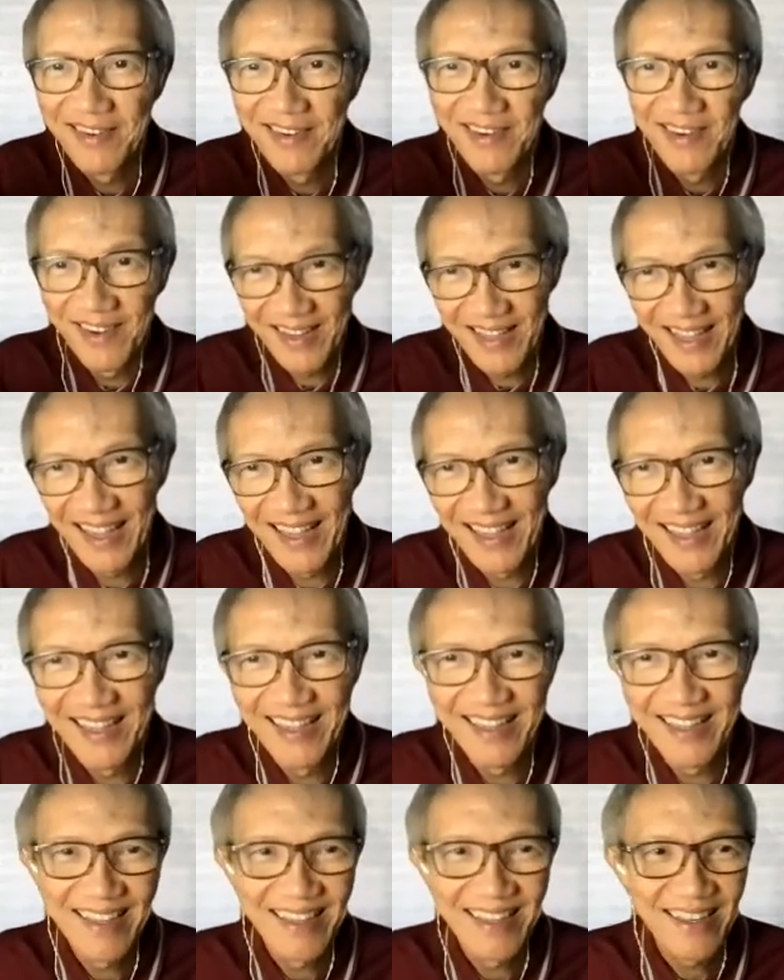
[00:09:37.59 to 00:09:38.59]
Okay,
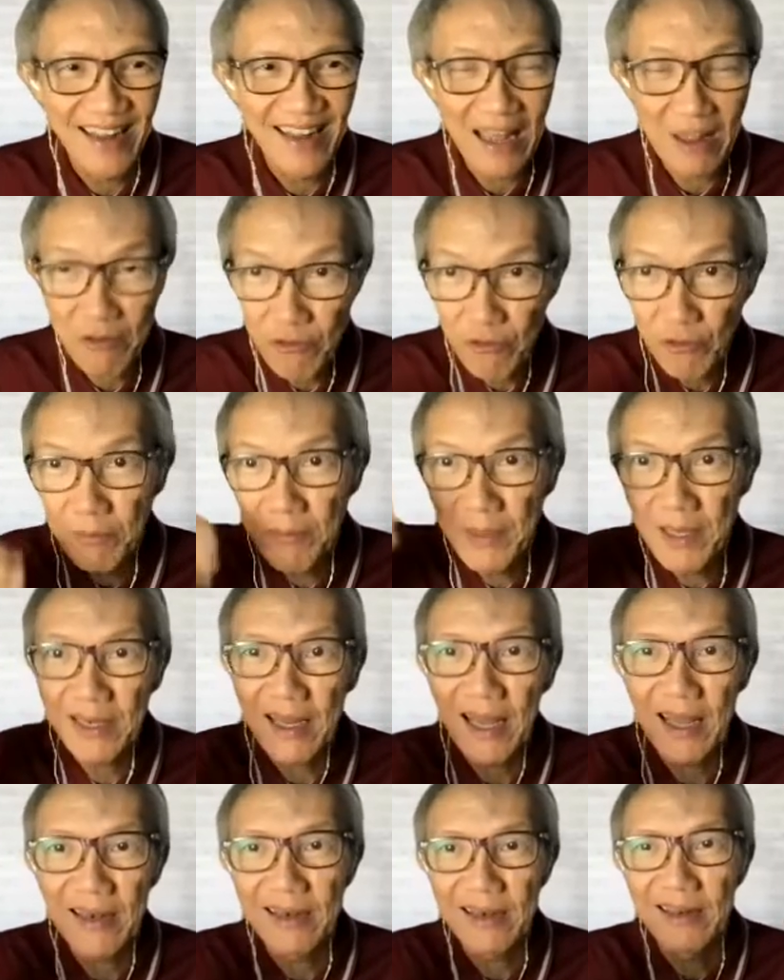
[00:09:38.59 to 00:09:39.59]
assuming
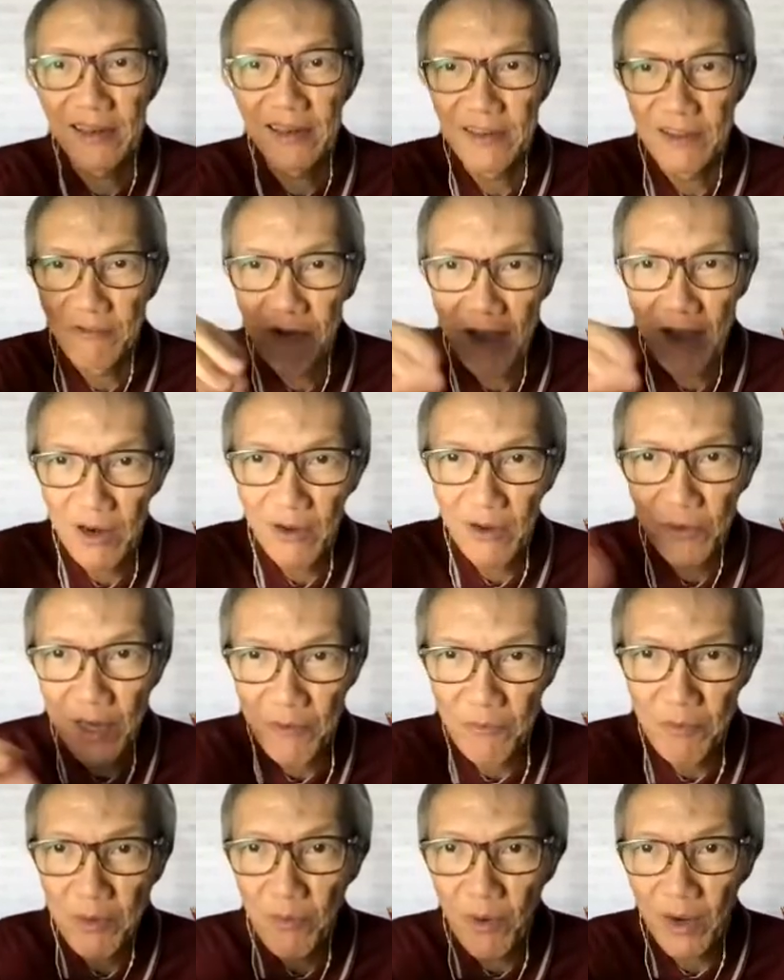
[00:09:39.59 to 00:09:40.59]
that the value that
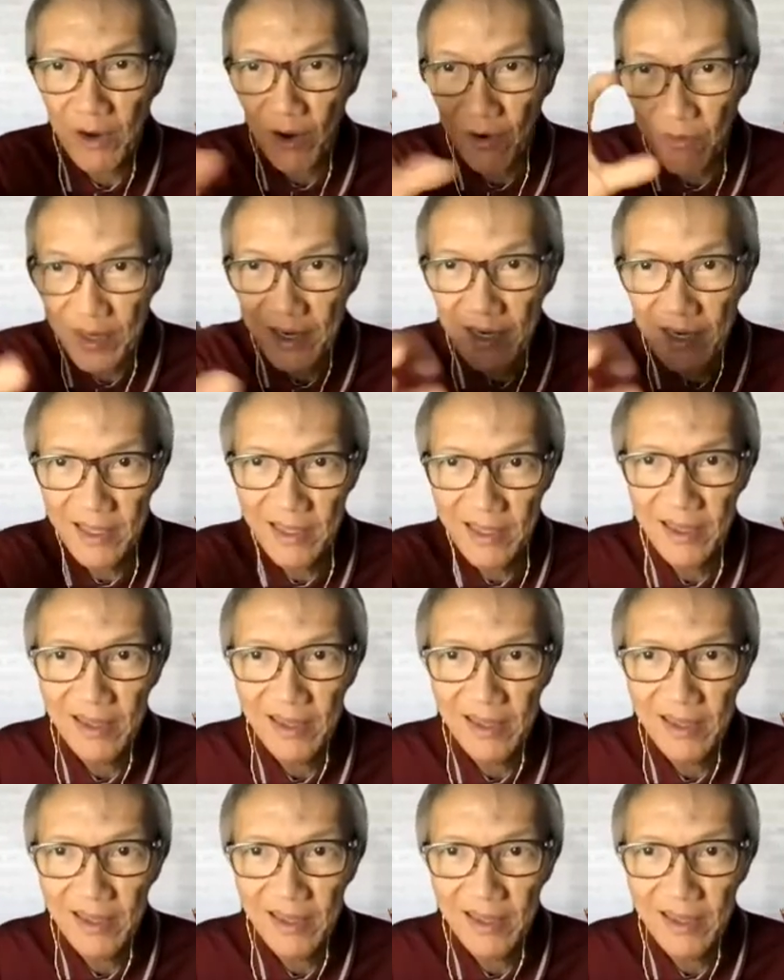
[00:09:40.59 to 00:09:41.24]
we want already